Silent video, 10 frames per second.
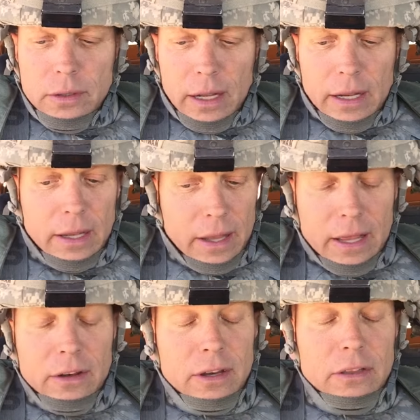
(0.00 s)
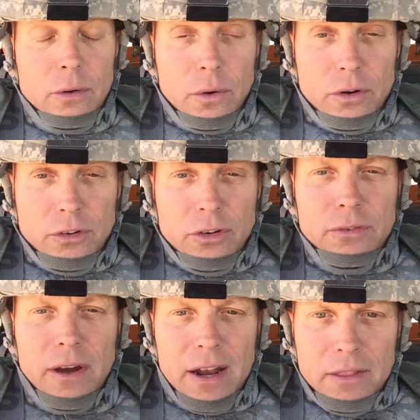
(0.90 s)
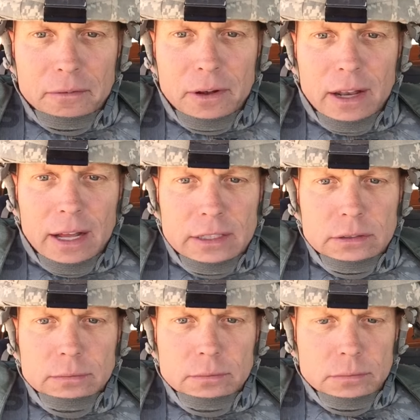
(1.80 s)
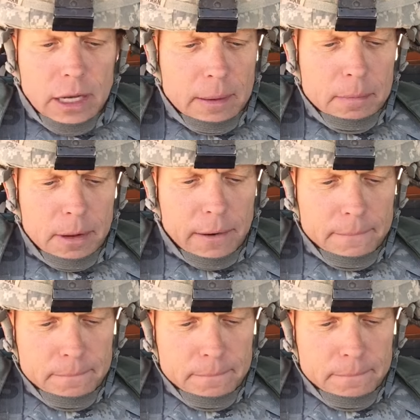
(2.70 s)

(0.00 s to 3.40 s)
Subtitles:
They can get their orders just fine on the front lines. Keep them there.